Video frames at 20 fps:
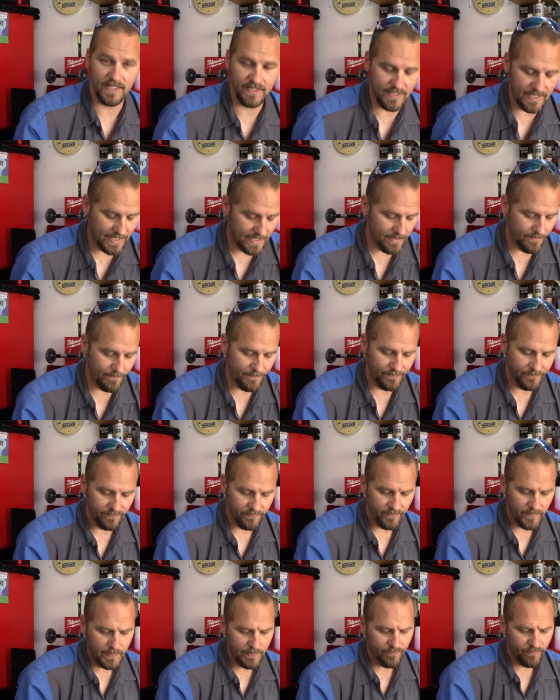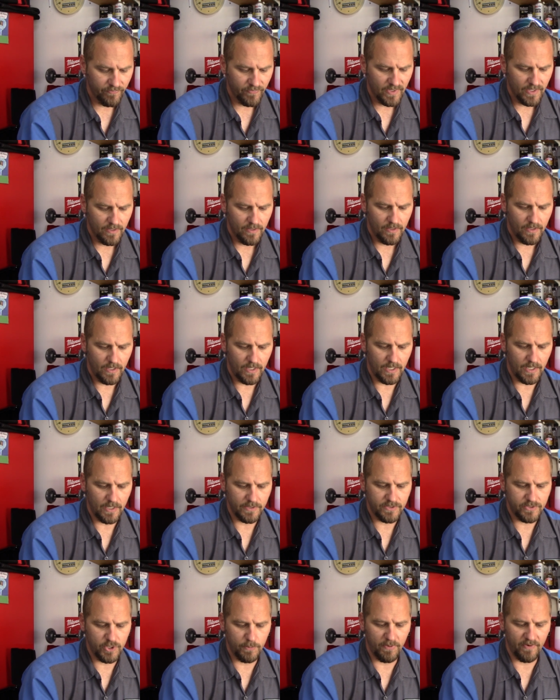did that.
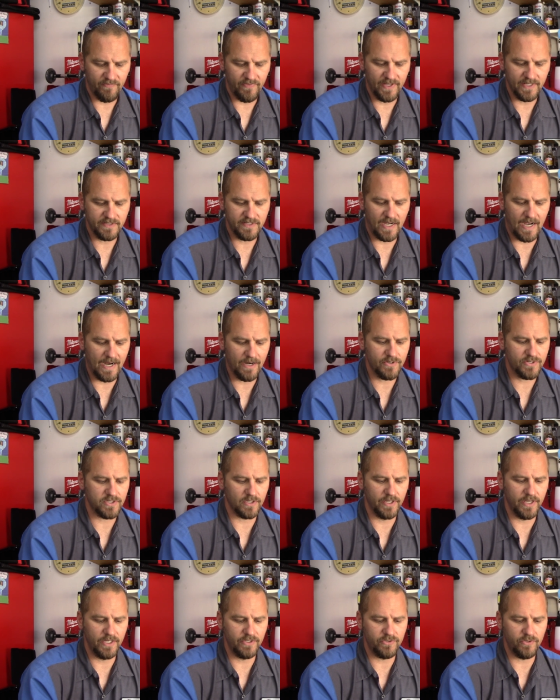Uh, to prevent tire sling,